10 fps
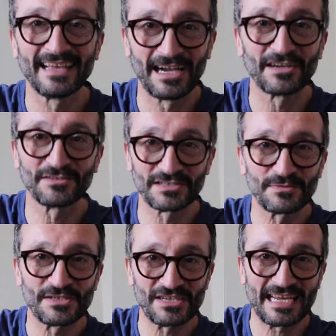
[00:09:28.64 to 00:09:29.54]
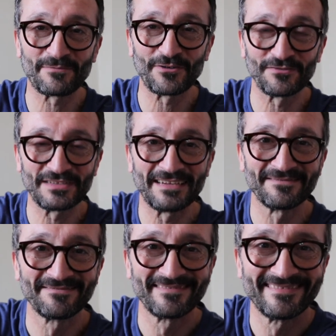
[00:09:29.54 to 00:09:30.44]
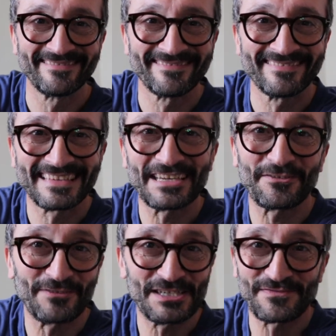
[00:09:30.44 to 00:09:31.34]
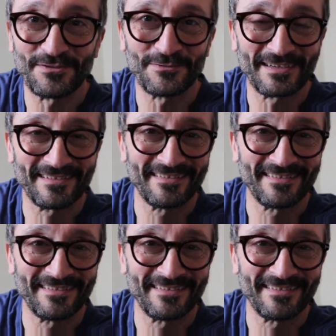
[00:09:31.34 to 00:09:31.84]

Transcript: I'll go and switch the camera off now. Gotta reach forward.